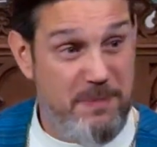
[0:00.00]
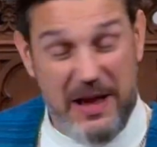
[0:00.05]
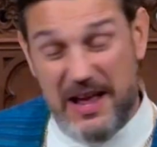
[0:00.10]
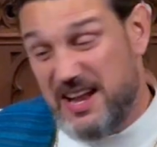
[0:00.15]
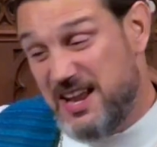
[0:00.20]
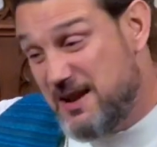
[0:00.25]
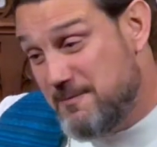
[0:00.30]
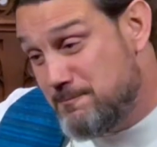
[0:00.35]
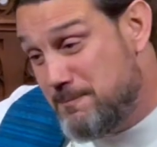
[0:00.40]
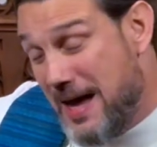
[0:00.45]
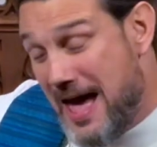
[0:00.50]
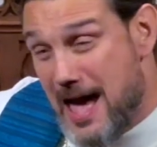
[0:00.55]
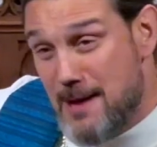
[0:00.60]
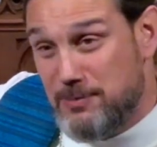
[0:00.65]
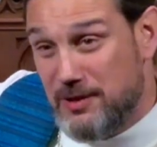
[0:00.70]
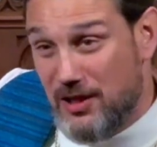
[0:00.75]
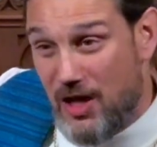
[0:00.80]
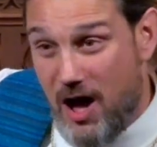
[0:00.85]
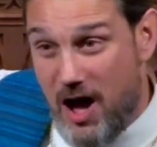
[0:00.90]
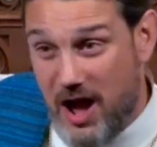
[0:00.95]
been in
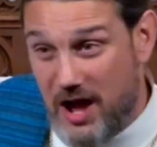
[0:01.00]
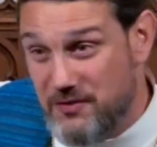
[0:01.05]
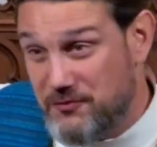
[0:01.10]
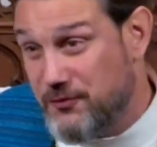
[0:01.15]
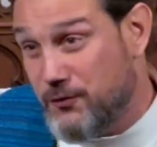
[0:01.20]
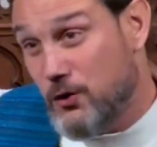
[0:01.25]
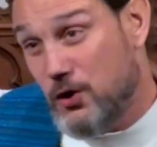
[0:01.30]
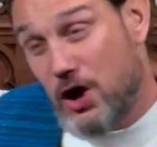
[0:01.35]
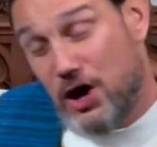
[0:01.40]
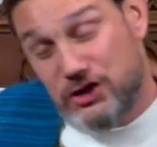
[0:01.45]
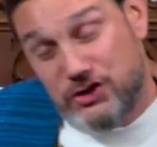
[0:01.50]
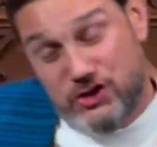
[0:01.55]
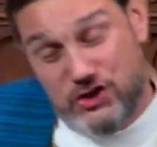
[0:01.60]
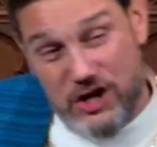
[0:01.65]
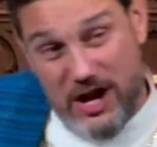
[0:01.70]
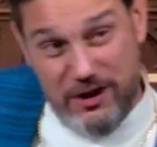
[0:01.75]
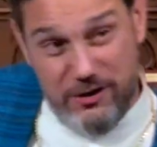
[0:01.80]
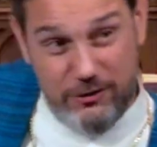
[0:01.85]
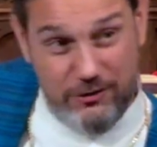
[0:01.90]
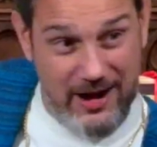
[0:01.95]
Babylon for a
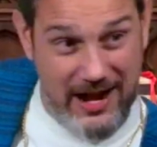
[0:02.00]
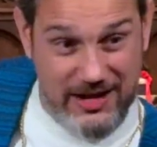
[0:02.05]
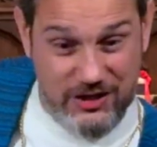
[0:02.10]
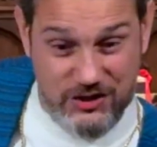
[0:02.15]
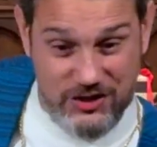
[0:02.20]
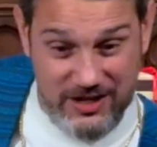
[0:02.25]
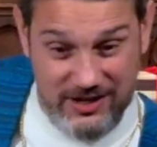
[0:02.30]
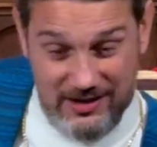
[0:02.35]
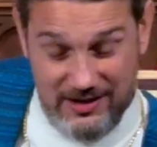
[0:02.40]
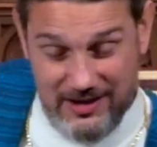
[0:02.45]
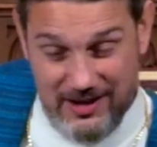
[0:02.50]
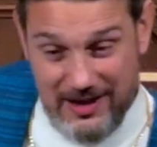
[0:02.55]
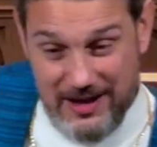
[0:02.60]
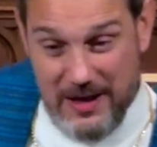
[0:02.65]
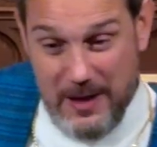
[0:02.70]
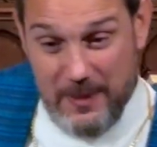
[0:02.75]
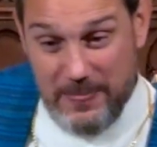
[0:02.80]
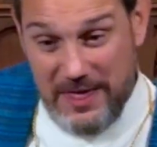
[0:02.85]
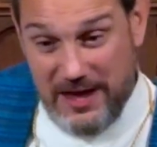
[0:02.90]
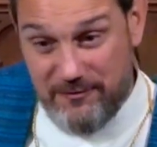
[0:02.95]
generation.
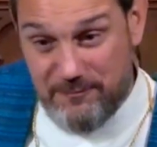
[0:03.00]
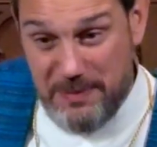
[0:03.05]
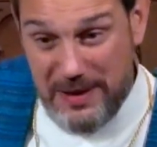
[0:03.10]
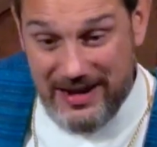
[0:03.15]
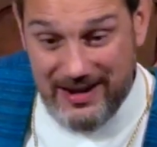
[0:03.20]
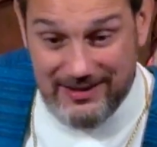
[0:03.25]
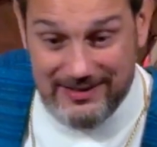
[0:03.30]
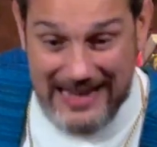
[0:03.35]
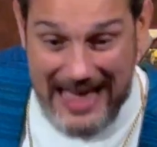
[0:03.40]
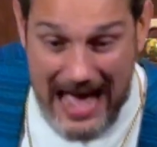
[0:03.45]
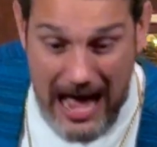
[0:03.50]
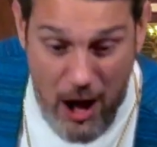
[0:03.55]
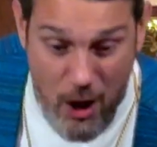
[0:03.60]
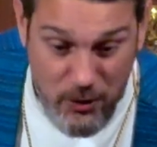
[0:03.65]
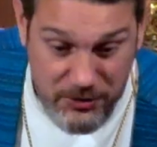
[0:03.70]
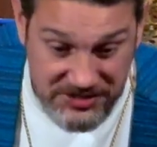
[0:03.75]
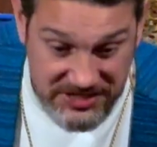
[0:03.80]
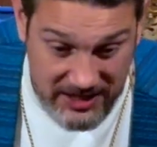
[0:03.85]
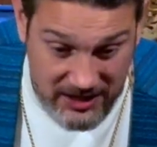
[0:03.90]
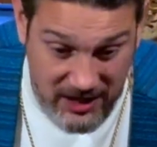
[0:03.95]
They've been
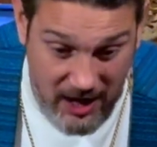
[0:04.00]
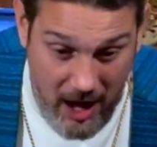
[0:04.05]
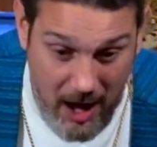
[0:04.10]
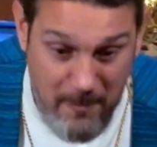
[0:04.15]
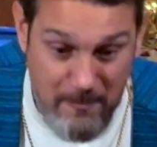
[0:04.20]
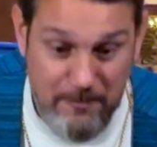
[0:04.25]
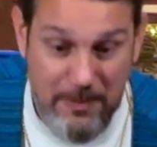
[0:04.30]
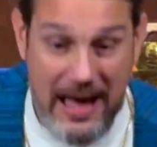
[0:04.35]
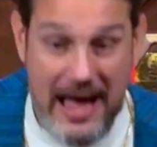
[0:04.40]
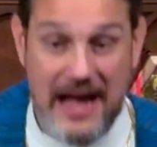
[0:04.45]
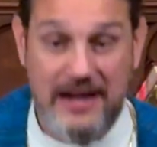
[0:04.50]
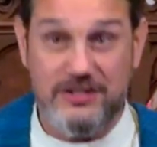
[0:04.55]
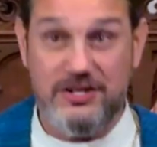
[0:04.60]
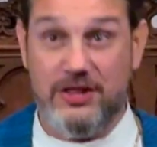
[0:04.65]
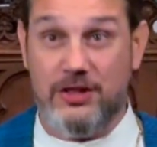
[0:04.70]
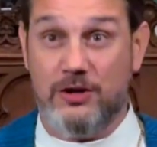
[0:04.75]
allowed to come back to